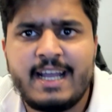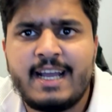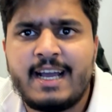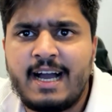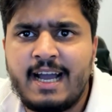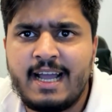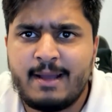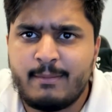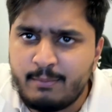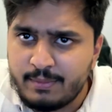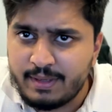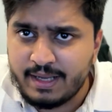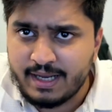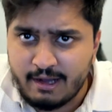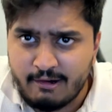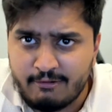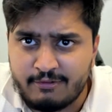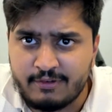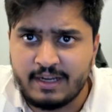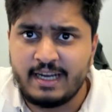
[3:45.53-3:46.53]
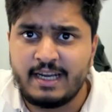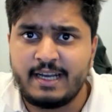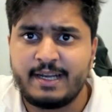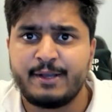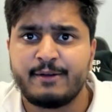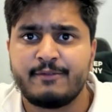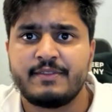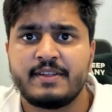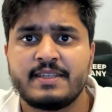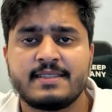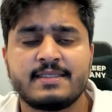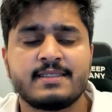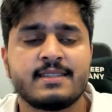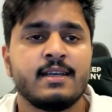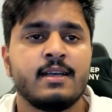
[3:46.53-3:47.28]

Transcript: am enough guilty of this,